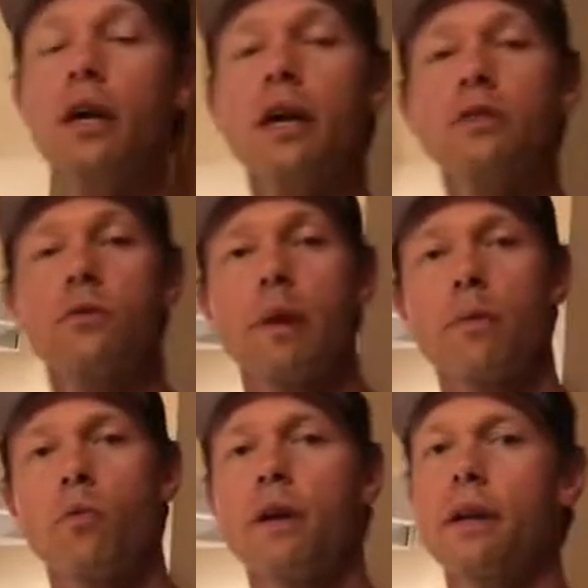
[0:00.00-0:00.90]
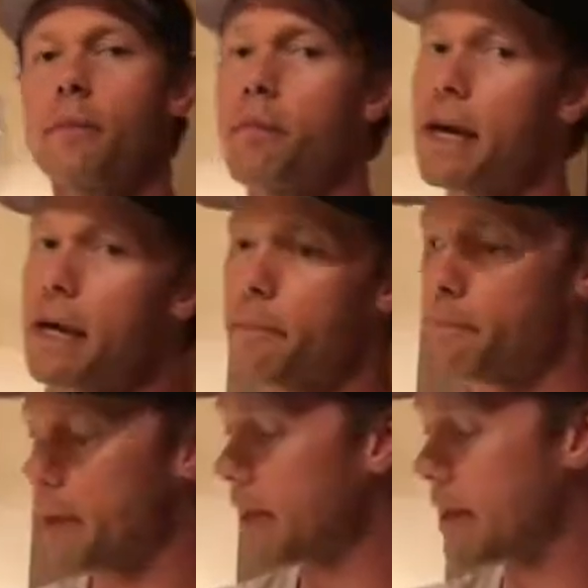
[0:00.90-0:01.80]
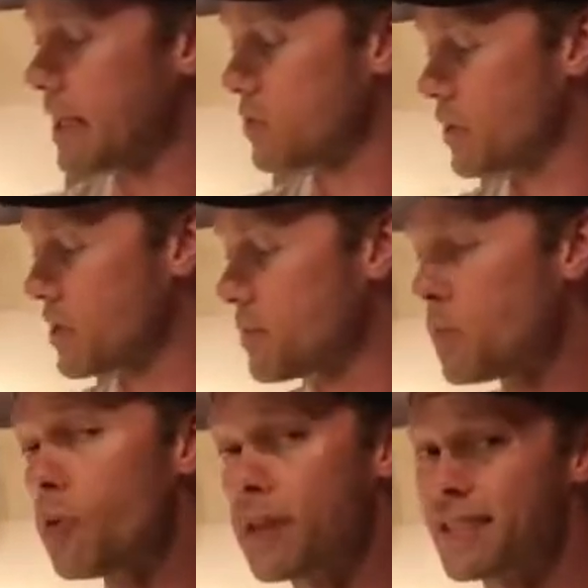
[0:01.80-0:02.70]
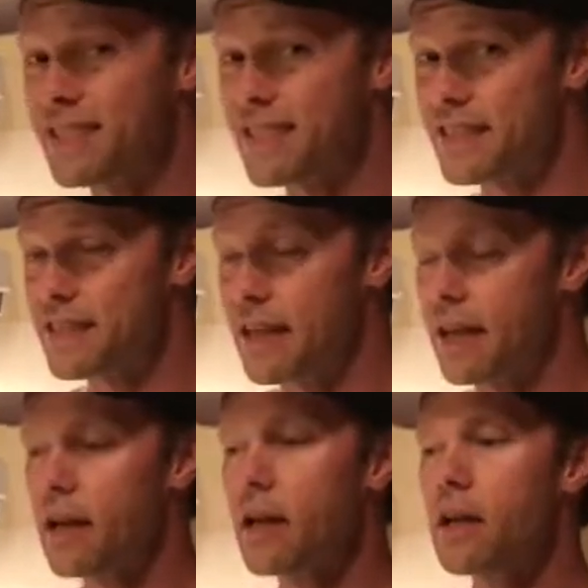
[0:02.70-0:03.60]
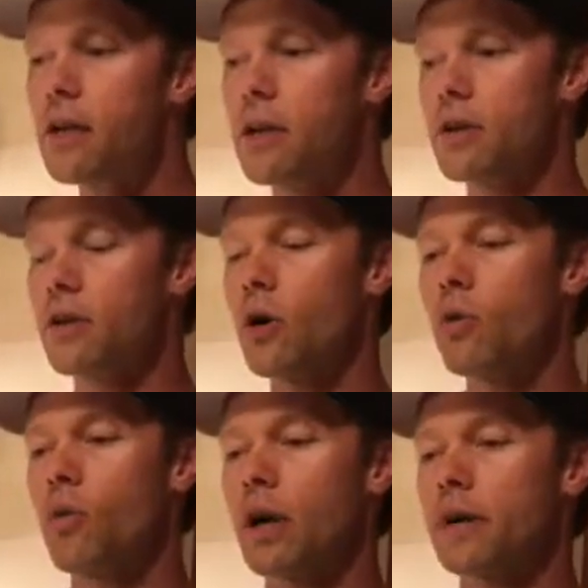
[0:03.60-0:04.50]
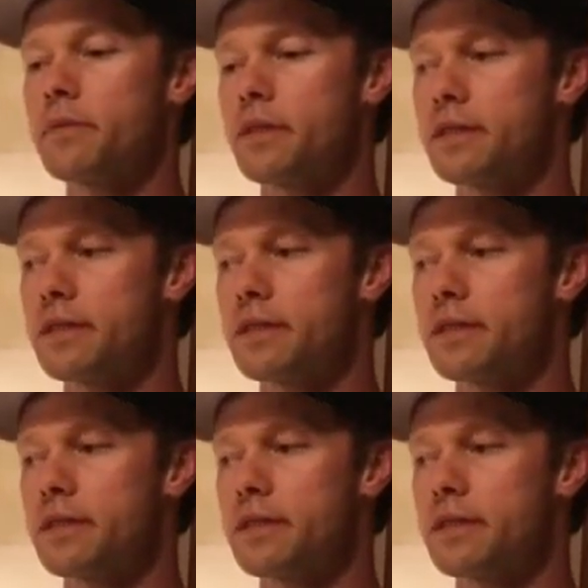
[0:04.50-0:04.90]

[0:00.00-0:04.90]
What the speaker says: Because remember, one of the big things with smoothies is that you don't want them to